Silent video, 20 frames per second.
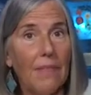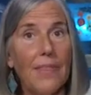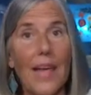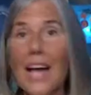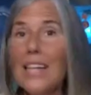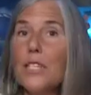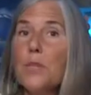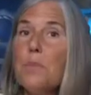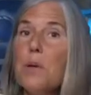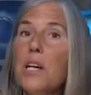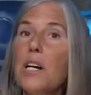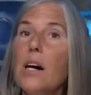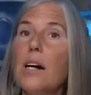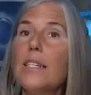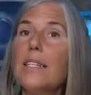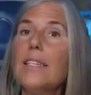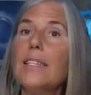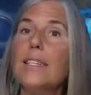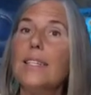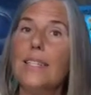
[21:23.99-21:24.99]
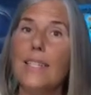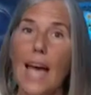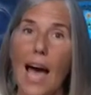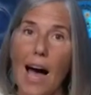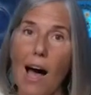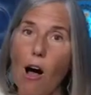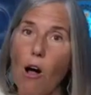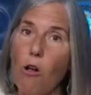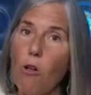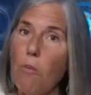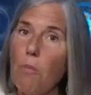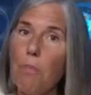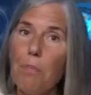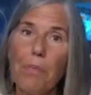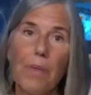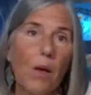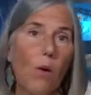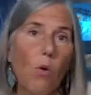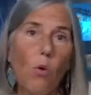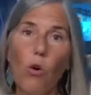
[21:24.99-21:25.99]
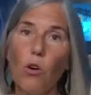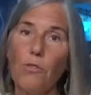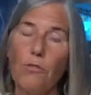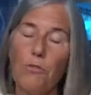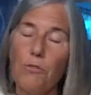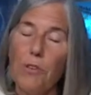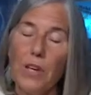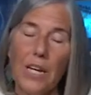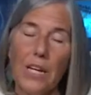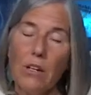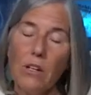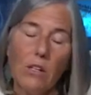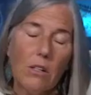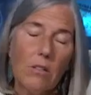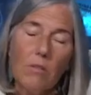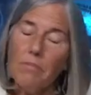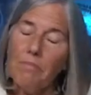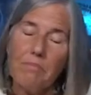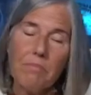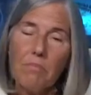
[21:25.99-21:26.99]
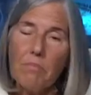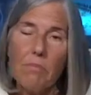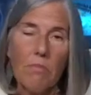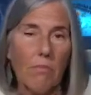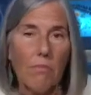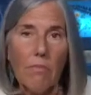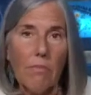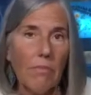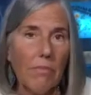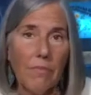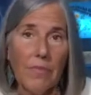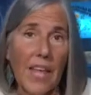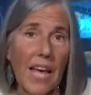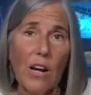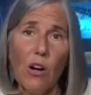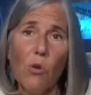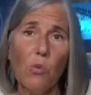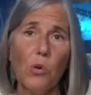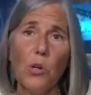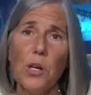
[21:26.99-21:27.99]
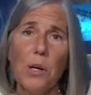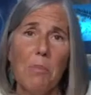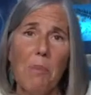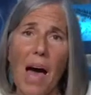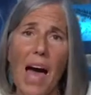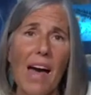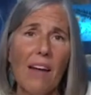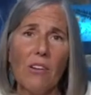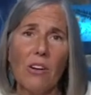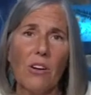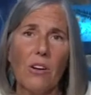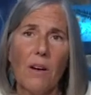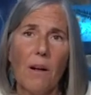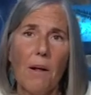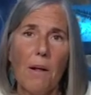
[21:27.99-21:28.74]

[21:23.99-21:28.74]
That's because doubt or fear, they don't really matter.